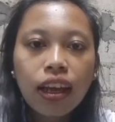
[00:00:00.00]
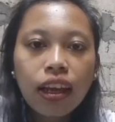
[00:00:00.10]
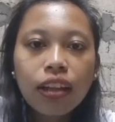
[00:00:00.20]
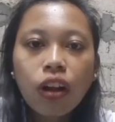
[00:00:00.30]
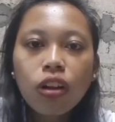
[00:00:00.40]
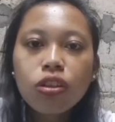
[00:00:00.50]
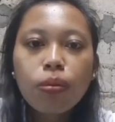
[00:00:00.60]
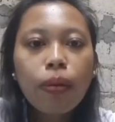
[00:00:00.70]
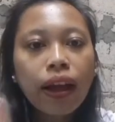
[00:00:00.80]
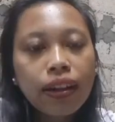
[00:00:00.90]
It also
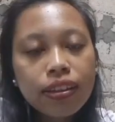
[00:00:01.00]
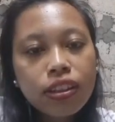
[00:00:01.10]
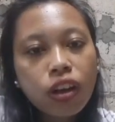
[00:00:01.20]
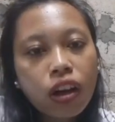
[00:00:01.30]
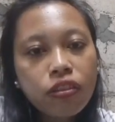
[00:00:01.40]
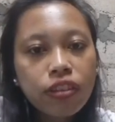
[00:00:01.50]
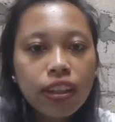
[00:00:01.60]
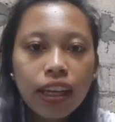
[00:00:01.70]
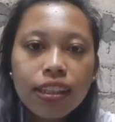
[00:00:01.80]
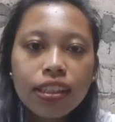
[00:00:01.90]
builds
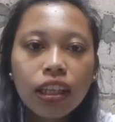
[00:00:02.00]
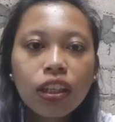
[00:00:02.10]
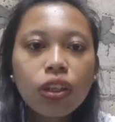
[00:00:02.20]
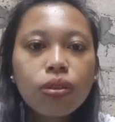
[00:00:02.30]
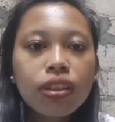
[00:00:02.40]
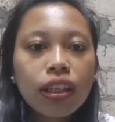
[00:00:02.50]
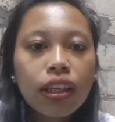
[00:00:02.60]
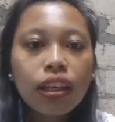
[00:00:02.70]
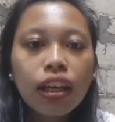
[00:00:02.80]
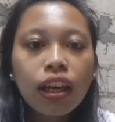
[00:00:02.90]
confidence in using